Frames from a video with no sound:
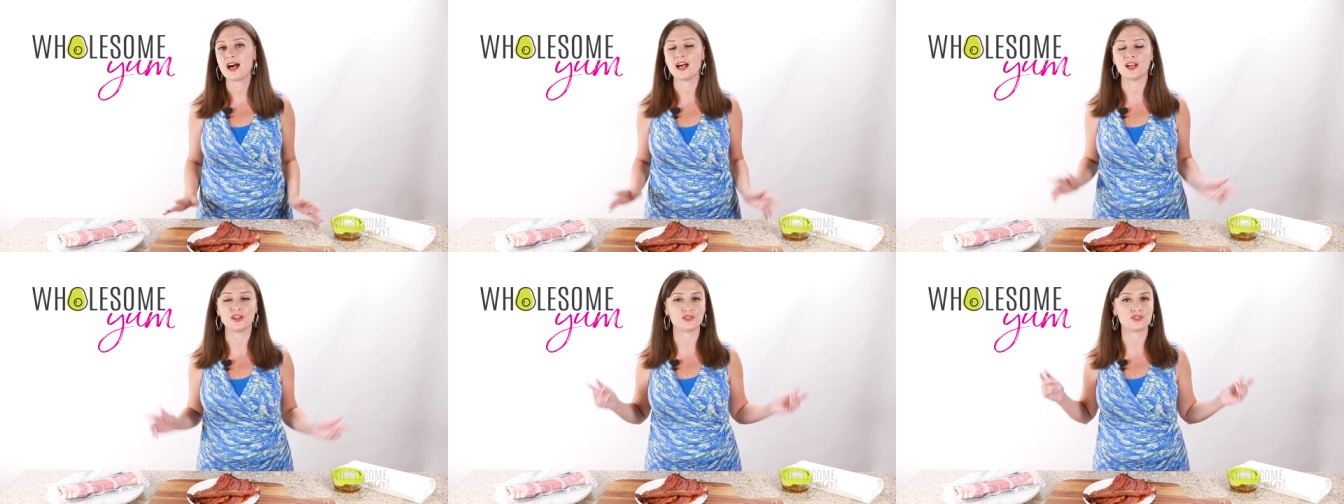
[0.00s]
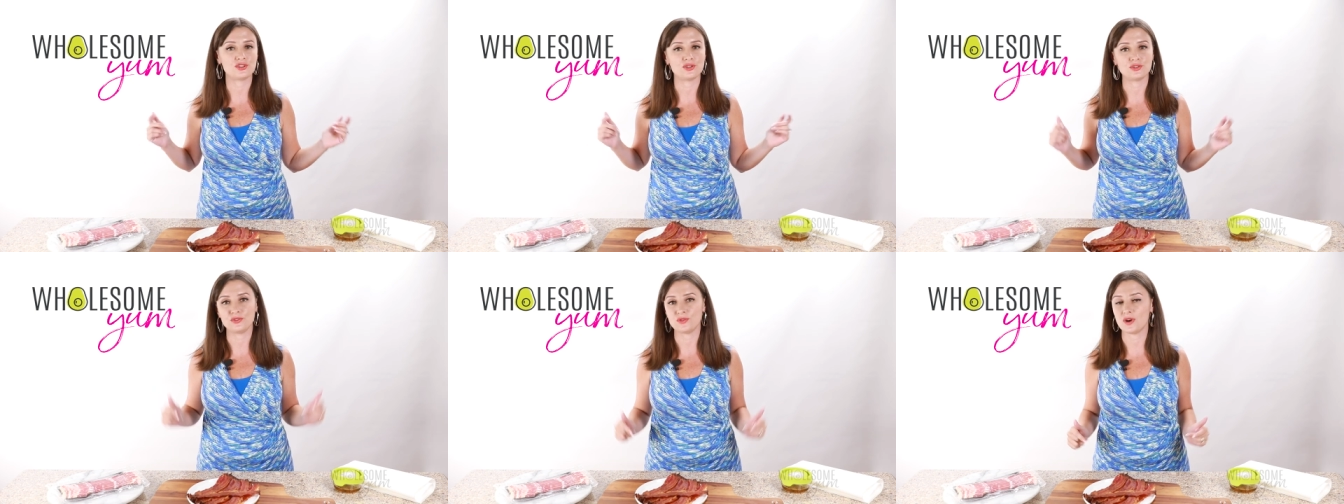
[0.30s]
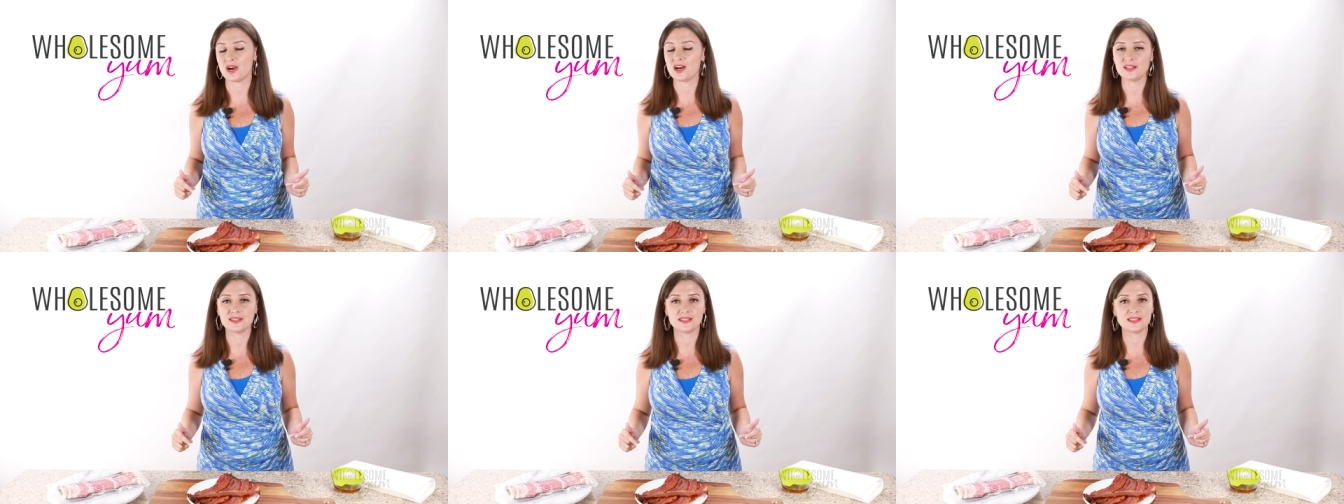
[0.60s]
I'll show you
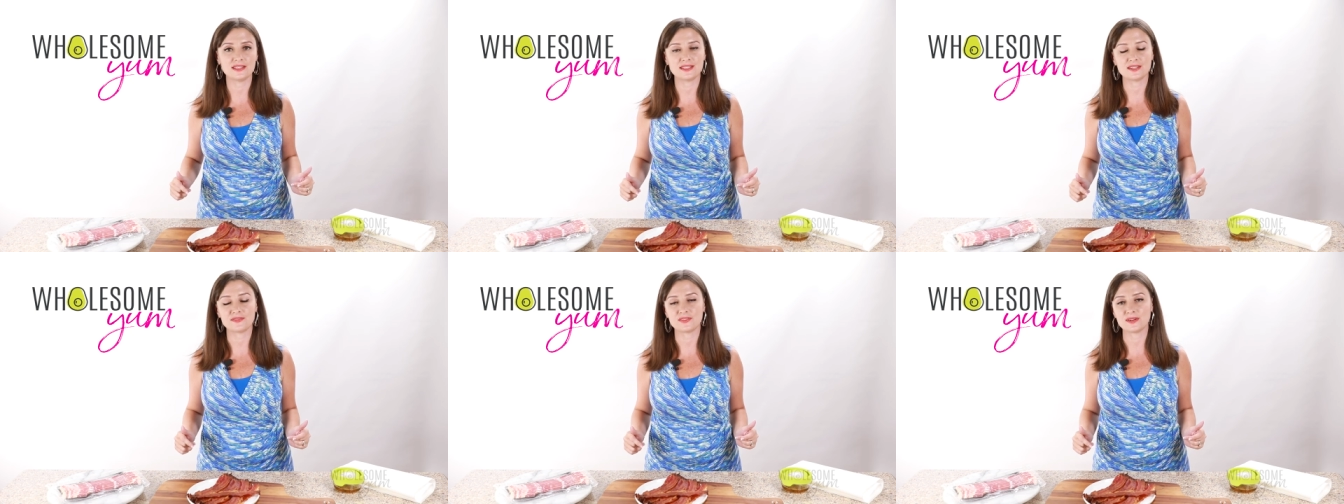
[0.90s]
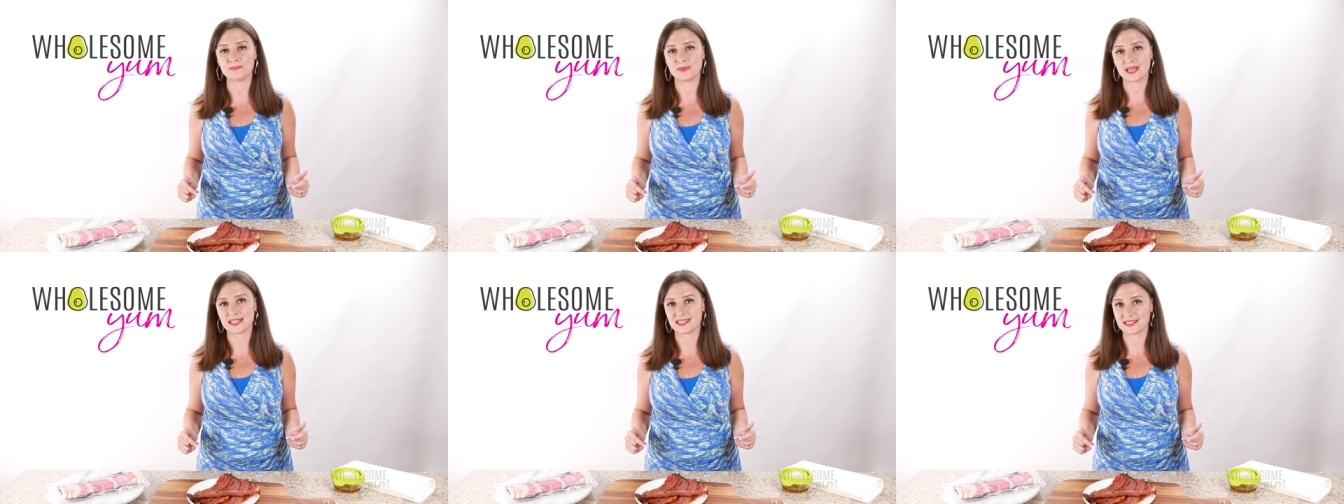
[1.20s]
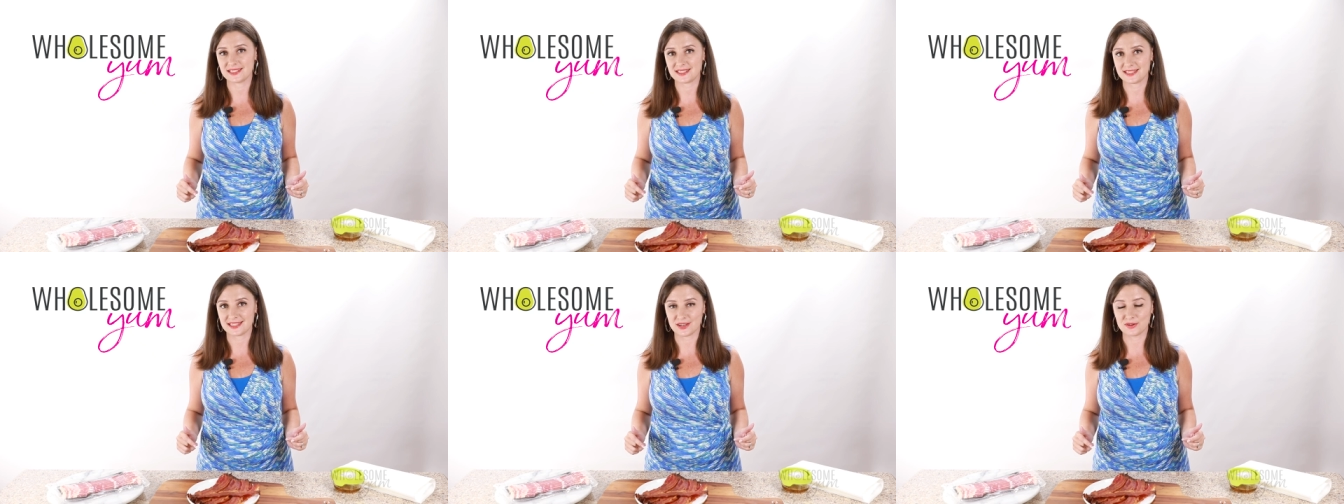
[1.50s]
all these different
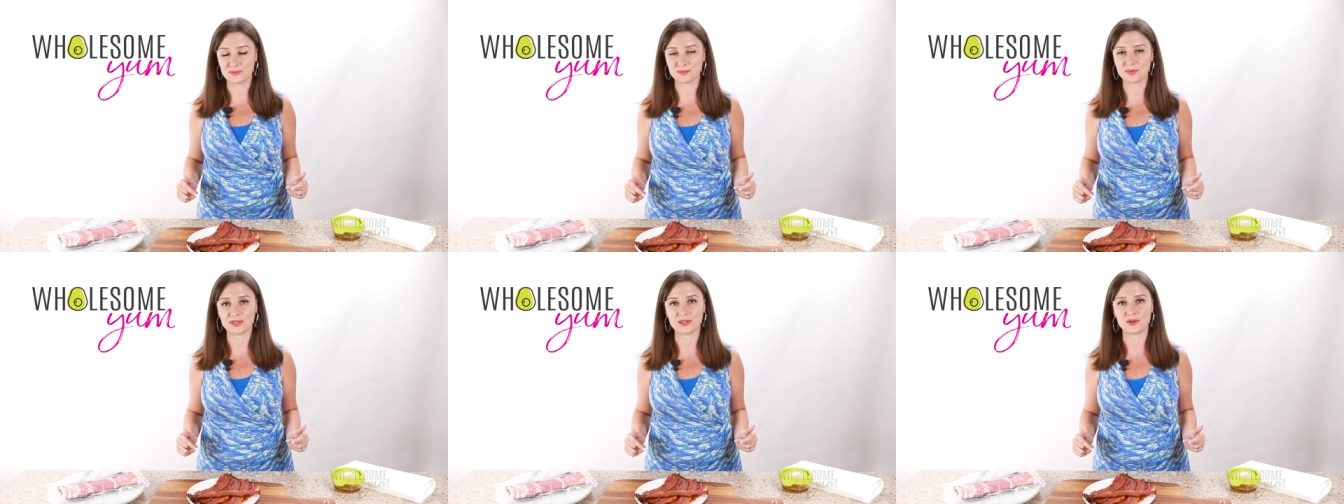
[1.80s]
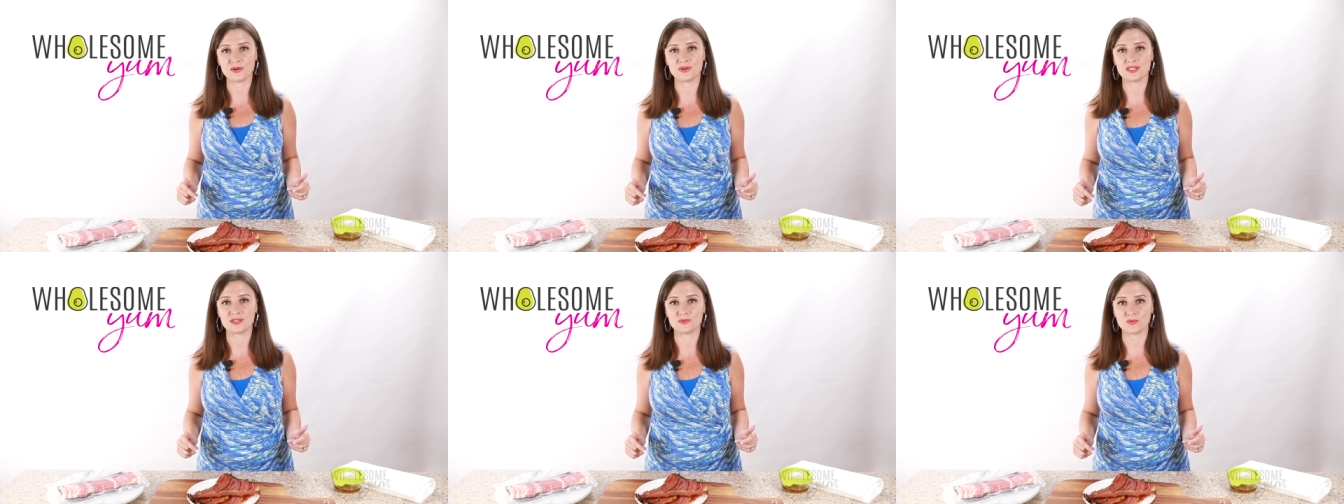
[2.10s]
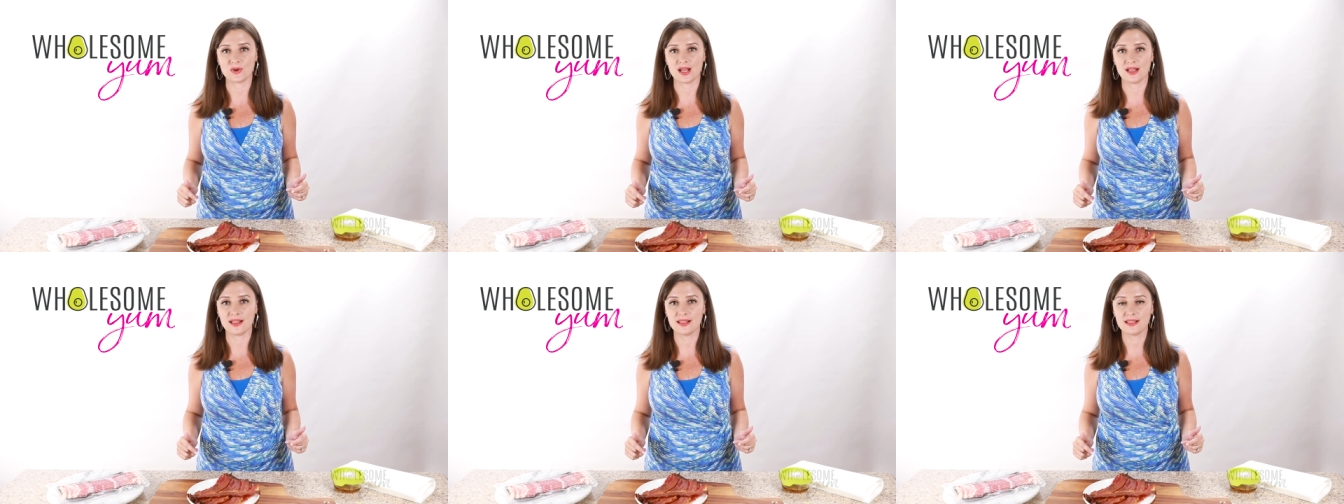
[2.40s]
methods down below as
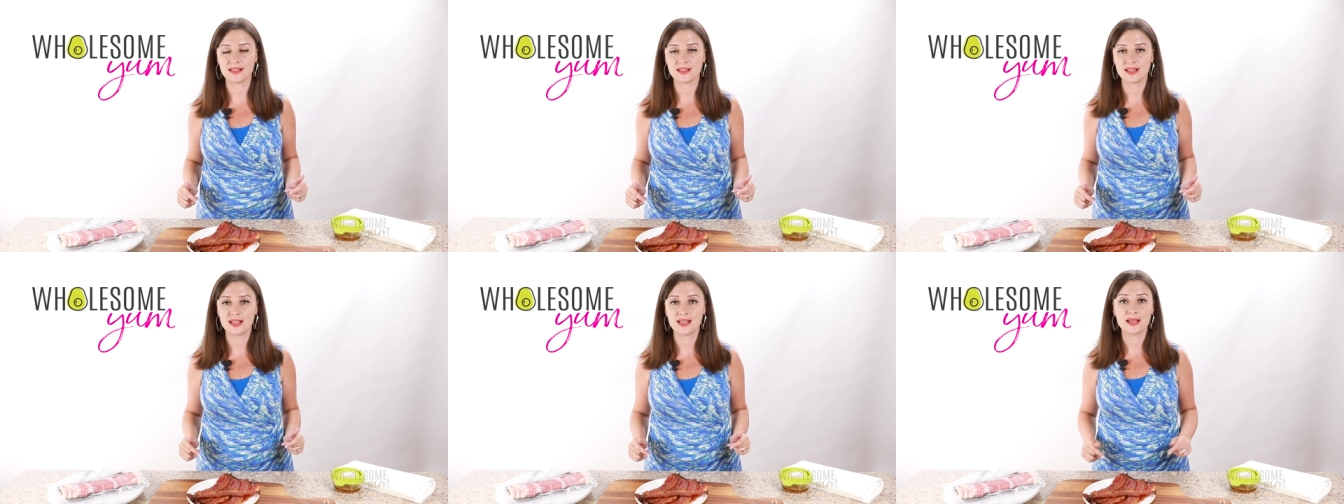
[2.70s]
well.